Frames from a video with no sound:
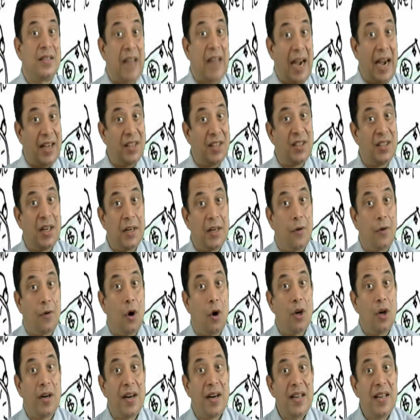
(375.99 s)
That is a
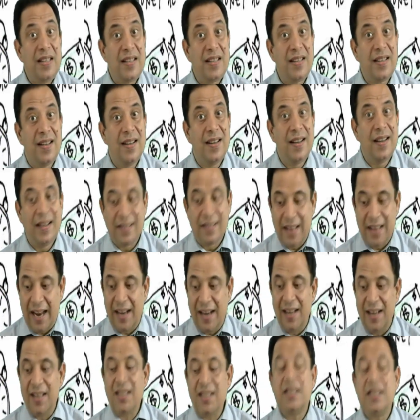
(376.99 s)
default risk.
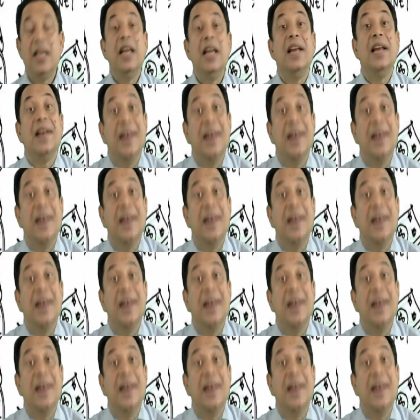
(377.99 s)
Second is